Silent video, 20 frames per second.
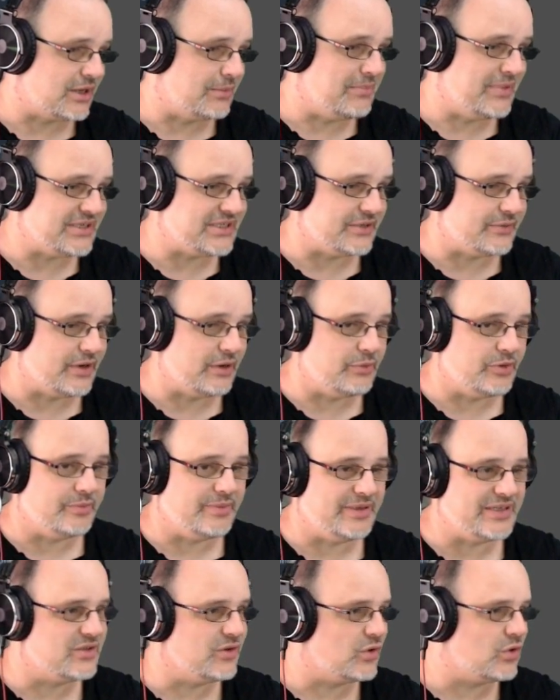to start messing around with
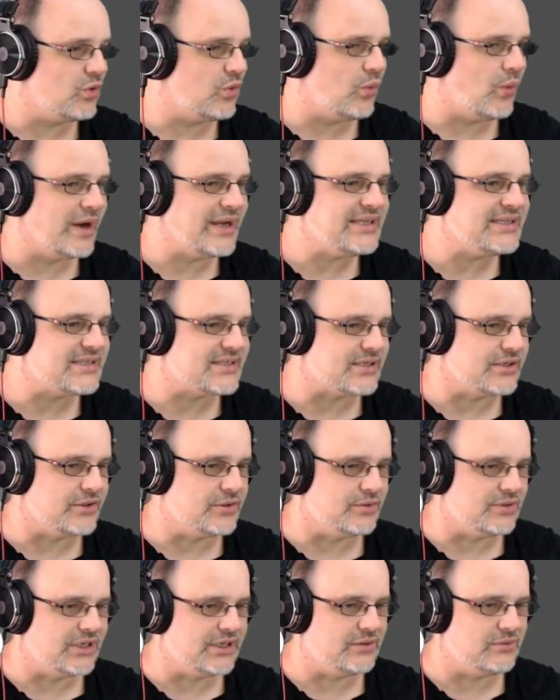them. It's not quite
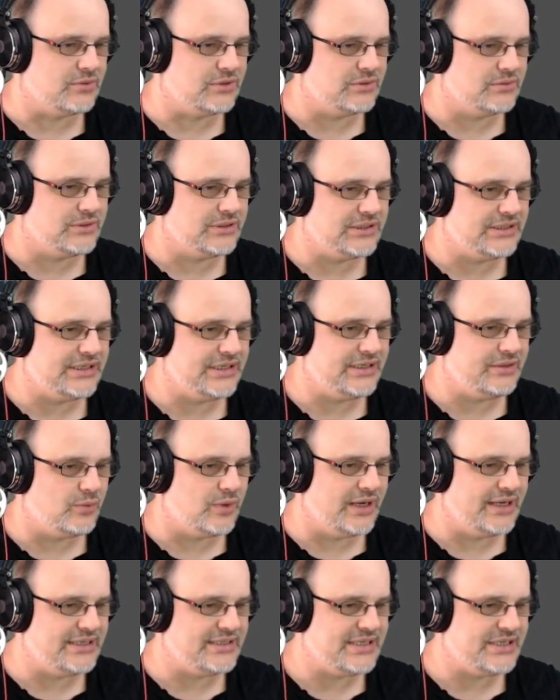so like,
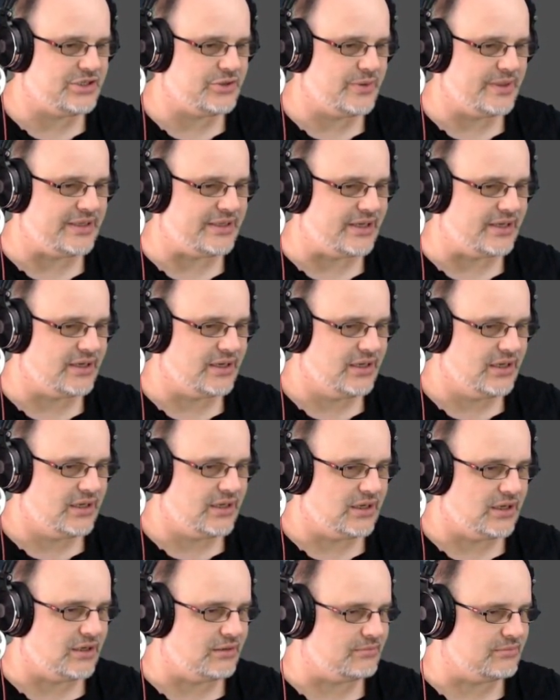why is he doing that?
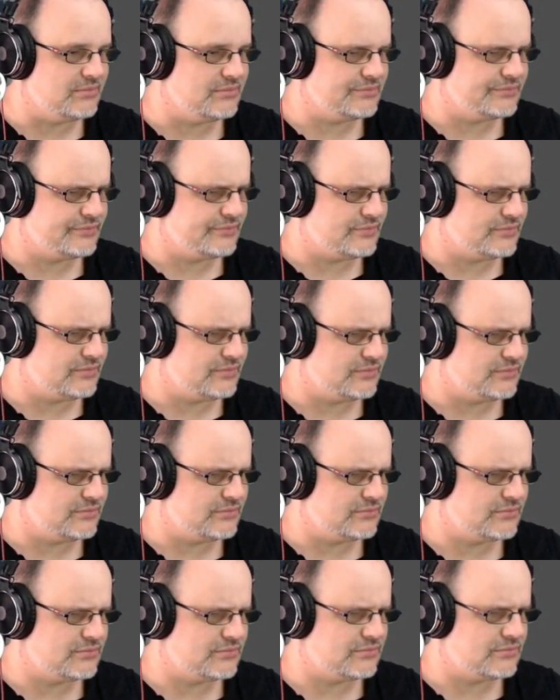I've
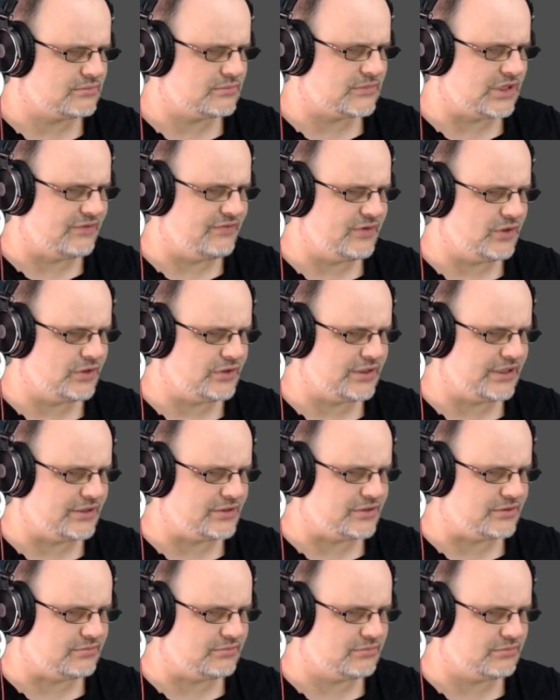forgotten how
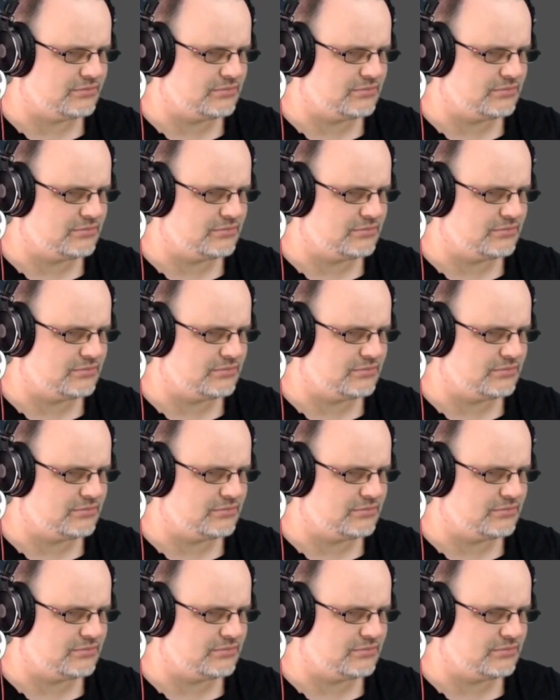to.